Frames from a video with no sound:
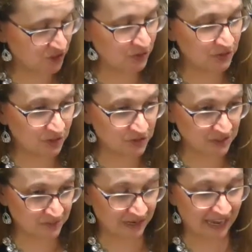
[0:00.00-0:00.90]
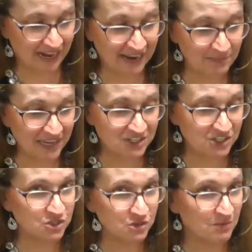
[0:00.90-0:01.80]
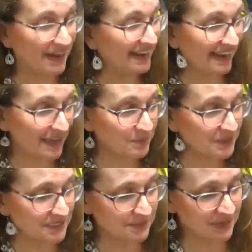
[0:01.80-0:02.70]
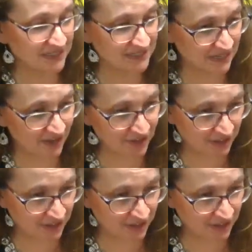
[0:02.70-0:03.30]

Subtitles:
June used to be. And I imagine June might happen. It depends on how the